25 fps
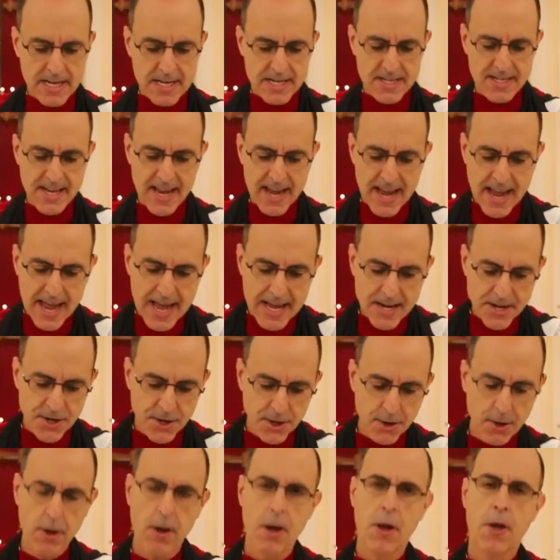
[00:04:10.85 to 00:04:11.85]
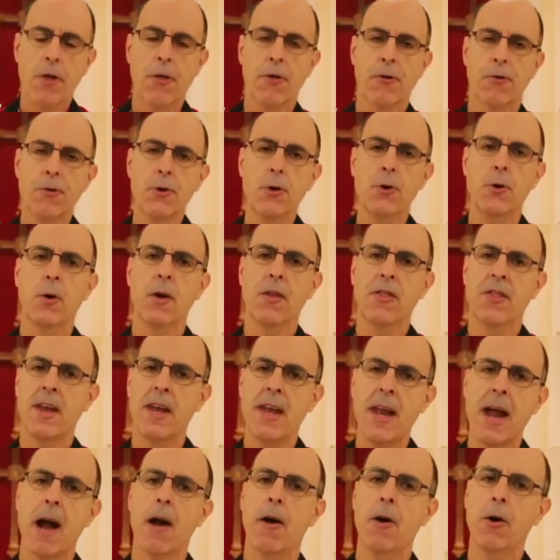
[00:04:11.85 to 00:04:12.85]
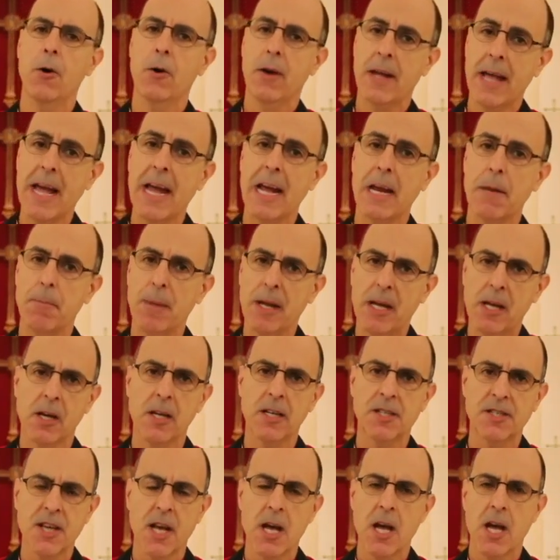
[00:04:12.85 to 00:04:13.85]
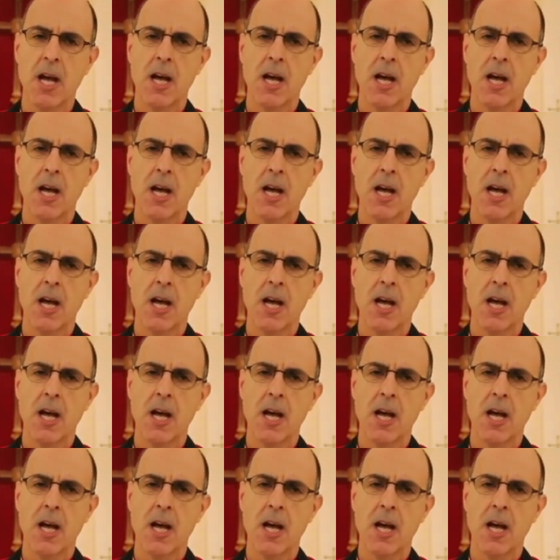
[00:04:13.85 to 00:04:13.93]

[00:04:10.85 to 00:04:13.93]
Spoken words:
to enter through the narrow gate because